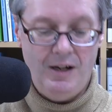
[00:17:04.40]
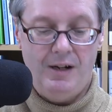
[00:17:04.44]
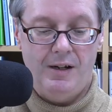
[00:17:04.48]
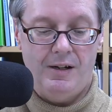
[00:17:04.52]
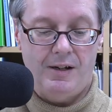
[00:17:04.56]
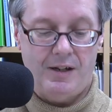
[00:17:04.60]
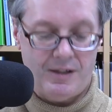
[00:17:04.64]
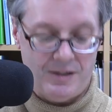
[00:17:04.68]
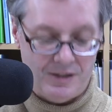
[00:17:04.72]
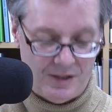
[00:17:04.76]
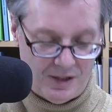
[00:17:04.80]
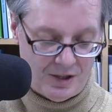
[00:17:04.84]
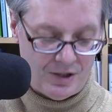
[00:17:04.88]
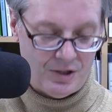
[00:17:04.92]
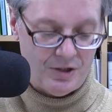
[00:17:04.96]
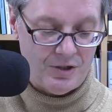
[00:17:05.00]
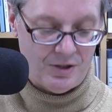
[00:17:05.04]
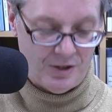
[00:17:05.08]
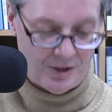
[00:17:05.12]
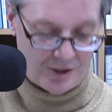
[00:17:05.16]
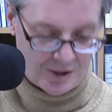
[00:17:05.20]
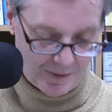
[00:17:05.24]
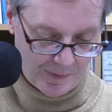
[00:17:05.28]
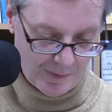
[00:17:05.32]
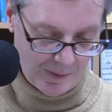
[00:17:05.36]
Next section
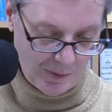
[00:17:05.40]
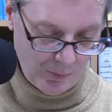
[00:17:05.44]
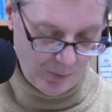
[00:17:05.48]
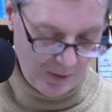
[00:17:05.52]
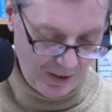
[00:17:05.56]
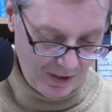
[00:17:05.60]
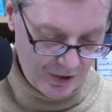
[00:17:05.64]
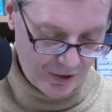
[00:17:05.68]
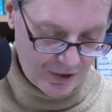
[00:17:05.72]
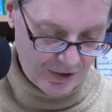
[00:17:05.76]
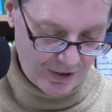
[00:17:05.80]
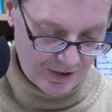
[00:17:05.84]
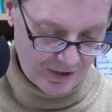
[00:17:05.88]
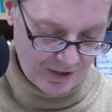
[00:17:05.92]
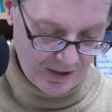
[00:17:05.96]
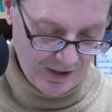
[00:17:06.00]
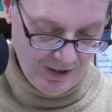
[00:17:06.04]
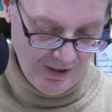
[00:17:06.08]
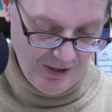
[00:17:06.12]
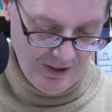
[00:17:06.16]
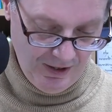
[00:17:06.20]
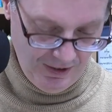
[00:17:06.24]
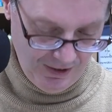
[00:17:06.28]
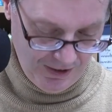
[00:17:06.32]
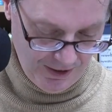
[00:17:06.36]
talks about wages,
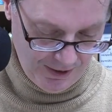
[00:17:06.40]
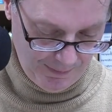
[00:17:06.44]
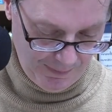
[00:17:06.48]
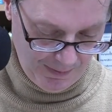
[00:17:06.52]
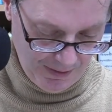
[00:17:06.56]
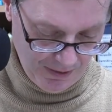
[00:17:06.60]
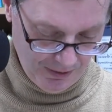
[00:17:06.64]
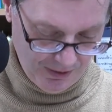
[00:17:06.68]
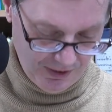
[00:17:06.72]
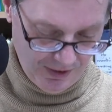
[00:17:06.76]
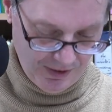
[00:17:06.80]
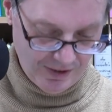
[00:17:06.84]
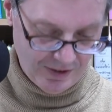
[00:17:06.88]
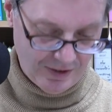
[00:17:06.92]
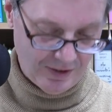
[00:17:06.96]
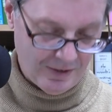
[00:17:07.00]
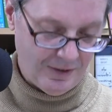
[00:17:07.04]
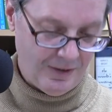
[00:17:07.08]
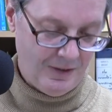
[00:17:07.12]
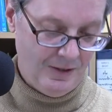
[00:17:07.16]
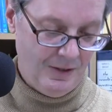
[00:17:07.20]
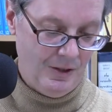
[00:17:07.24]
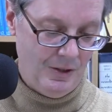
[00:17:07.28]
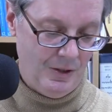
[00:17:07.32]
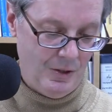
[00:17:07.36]
disparities
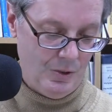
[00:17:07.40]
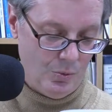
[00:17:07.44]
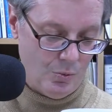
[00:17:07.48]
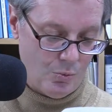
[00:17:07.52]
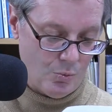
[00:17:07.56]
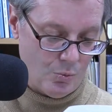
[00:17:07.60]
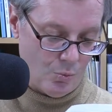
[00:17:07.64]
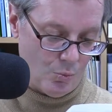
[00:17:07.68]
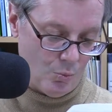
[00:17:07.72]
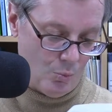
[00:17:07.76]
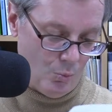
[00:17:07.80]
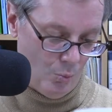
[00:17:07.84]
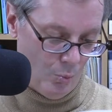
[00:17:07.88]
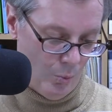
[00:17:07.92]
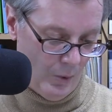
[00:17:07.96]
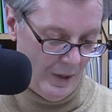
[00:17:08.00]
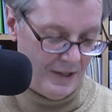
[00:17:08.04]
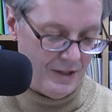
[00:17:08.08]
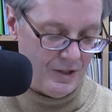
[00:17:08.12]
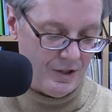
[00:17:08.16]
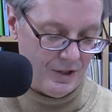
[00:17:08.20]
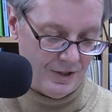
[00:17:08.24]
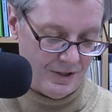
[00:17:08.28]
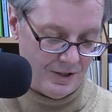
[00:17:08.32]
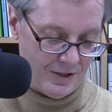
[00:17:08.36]
in
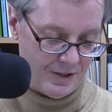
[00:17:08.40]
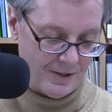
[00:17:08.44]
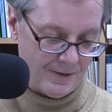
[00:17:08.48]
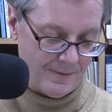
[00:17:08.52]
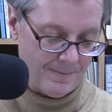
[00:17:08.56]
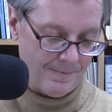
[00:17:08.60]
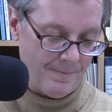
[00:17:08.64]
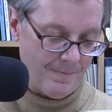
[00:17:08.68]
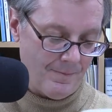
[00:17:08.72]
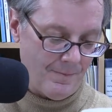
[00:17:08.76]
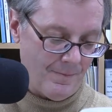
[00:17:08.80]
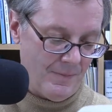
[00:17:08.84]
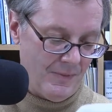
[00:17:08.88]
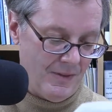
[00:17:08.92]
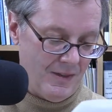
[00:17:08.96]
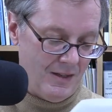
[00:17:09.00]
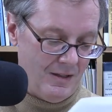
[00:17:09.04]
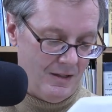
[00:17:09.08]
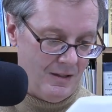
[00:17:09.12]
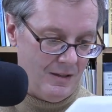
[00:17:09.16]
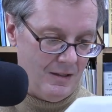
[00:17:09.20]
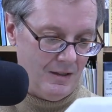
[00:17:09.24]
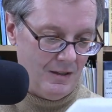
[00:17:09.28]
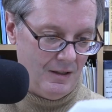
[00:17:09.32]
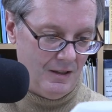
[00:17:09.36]
wages
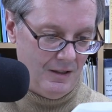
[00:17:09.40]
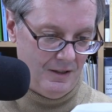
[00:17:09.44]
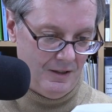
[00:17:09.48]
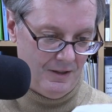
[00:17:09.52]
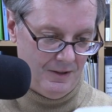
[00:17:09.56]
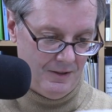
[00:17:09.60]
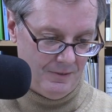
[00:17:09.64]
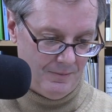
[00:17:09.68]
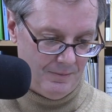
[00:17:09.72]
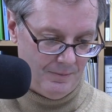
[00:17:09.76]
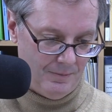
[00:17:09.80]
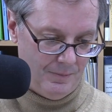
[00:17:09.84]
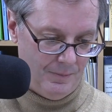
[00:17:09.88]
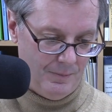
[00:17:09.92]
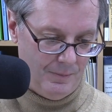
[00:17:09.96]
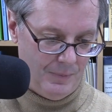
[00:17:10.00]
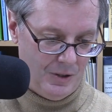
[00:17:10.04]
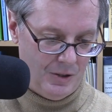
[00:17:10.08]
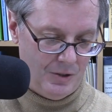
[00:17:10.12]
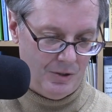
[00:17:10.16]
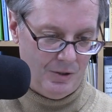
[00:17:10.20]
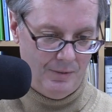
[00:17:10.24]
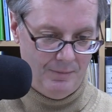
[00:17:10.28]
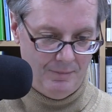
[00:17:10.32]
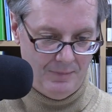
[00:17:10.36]

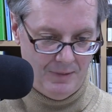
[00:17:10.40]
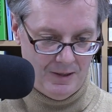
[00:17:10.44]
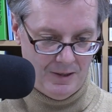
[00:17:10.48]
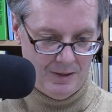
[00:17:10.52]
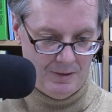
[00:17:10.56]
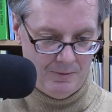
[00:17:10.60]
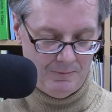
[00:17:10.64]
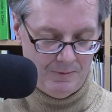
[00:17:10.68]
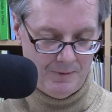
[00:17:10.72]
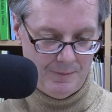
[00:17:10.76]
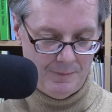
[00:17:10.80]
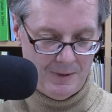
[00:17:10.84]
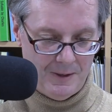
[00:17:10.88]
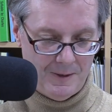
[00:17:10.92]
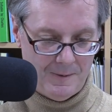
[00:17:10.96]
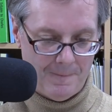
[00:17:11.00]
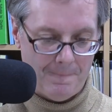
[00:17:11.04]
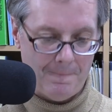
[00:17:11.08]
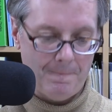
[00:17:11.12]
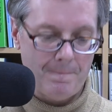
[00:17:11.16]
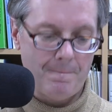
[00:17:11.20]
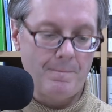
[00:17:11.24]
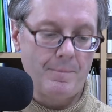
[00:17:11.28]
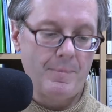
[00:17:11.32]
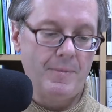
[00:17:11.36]
between men and women.
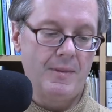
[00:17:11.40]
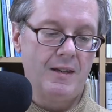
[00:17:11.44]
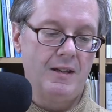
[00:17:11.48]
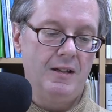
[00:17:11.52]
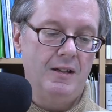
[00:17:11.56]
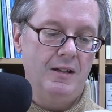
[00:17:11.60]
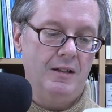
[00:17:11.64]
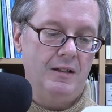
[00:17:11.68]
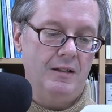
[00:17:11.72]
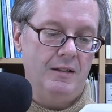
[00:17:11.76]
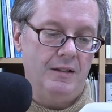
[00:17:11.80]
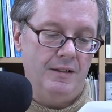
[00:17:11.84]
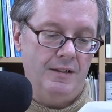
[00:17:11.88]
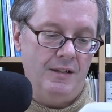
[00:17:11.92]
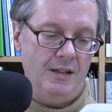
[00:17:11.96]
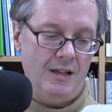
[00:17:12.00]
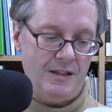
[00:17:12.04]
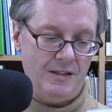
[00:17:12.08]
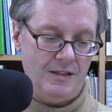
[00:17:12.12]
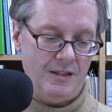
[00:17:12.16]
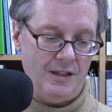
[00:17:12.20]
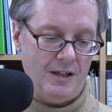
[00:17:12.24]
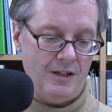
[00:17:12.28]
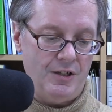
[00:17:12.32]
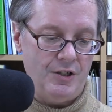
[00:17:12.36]

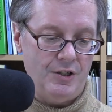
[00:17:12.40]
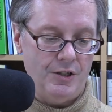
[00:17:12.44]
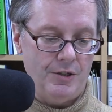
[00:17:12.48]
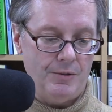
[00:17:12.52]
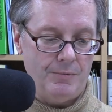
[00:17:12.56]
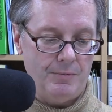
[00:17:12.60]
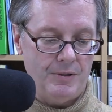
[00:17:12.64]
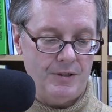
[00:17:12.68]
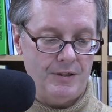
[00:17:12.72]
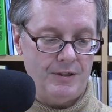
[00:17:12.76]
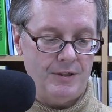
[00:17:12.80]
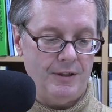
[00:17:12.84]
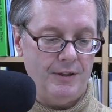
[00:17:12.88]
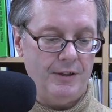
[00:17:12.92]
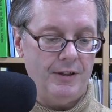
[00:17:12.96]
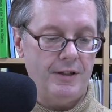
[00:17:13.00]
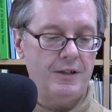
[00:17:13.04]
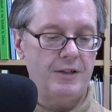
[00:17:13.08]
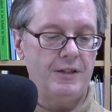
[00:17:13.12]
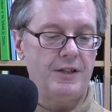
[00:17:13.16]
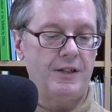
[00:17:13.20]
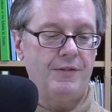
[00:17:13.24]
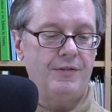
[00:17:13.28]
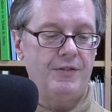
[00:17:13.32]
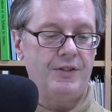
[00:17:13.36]
Next section, the
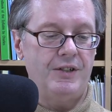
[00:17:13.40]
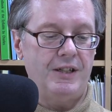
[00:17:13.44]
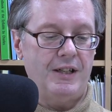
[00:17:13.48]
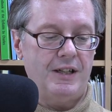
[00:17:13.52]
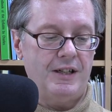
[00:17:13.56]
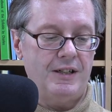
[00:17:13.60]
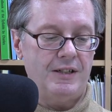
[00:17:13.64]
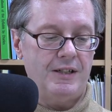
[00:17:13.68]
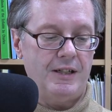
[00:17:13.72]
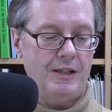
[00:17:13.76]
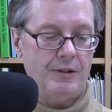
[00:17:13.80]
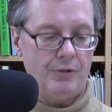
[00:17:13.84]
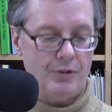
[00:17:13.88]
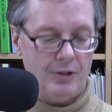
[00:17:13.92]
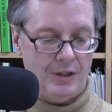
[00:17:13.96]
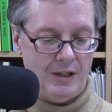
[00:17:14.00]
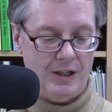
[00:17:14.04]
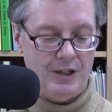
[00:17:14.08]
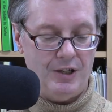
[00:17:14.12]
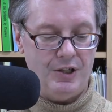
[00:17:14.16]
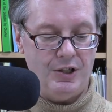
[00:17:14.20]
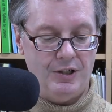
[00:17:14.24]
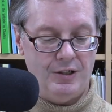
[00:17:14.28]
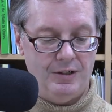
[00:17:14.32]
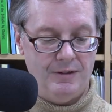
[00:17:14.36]
resilience of sex
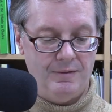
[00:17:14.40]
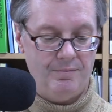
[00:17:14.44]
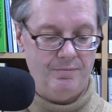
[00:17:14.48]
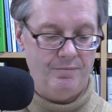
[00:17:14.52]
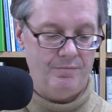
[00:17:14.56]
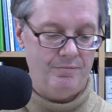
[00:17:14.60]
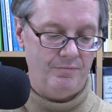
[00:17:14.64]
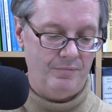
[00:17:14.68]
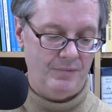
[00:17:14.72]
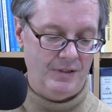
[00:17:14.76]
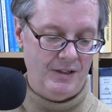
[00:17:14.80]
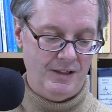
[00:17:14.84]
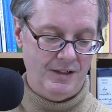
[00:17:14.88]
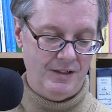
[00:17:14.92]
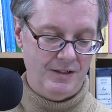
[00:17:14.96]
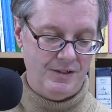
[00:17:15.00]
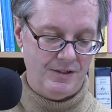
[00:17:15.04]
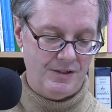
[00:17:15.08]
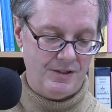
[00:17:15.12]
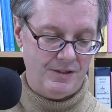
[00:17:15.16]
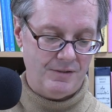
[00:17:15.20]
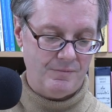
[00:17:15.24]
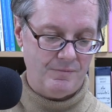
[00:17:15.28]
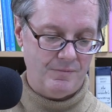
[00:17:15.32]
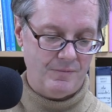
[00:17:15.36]
segregation. That
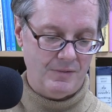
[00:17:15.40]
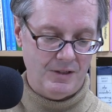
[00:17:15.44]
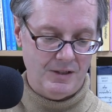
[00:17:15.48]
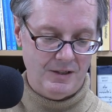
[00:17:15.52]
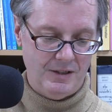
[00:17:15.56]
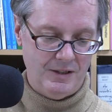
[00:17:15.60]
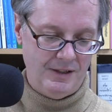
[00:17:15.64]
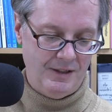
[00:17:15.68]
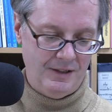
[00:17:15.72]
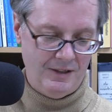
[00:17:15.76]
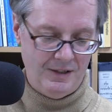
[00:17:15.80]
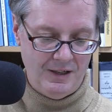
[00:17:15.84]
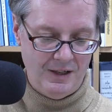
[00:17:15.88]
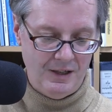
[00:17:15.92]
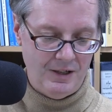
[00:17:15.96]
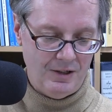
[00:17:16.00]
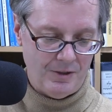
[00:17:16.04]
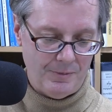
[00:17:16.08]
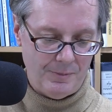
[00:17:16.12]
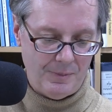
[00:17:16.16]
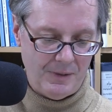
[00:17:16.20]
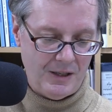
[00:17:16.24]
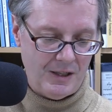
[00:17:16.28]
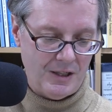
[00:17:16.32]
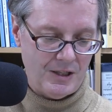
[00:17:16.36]
is, and here
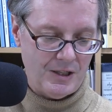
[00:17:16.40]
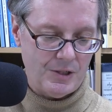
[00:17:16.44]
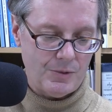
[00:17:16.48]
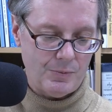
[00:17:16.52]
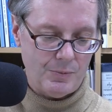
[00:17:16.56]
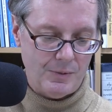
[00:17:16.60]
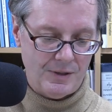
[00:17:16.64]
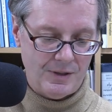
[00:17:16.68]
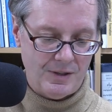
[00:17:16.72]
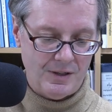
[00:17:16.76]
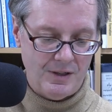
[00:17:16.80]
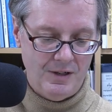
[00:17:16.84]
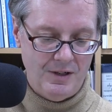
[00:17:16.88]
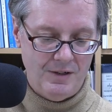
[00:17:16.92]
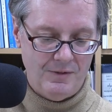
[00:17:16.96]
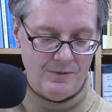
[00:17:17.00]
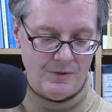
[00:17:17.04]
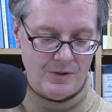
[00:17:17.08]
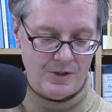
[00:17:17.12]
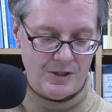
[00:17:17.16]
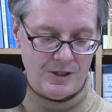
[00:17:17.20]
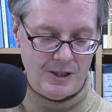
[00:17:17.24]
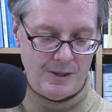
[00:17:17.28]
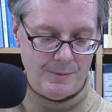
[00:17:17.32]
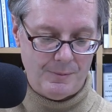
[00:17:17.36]
it begins with,
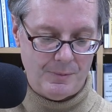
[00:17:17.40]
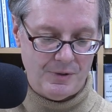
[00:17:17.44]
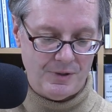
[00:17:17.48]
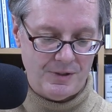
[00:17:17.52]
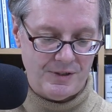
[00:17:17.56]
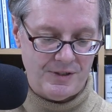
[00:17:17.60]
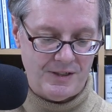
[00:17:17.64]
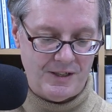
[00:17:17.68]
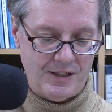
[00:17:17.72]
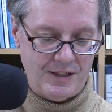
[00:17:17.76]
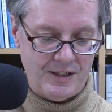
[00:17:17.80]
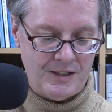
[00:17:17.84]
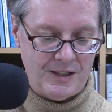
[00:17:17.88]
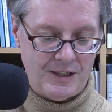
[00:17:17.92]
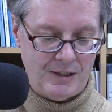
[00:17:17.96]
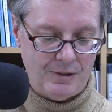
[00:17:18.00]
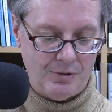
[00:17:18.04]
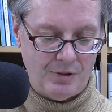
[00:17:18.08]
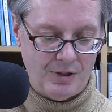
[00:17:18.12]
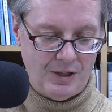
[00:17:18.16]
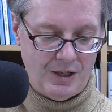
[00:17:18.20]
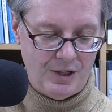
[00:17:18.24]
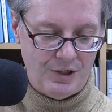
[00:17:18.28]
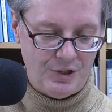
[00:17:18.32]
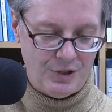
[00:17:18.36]
for example, sex
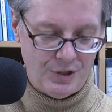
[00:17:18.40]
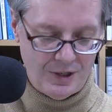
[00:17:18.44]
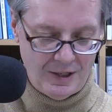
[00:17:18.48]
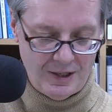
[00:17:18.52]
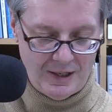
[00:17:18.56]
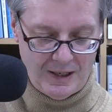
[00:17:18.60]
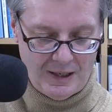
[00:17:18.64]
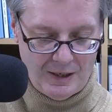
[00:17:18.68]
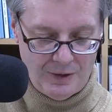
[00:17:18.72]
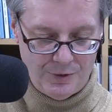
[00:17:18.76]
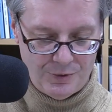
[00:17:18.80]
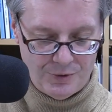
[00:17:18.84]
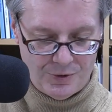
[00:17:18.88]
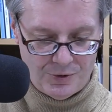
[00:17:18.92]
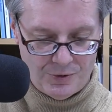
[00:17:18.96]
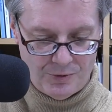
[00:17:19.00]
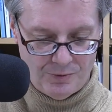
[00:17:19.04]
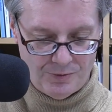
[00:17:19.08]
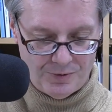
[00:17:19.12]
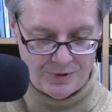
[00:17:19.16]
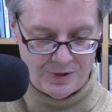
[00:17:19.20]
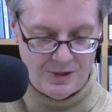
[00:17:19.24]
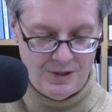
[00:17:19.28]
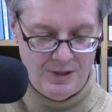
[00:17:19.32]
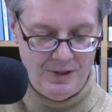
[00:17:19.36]
segregation in
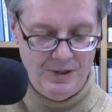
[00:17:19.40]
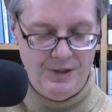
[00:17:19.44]
households.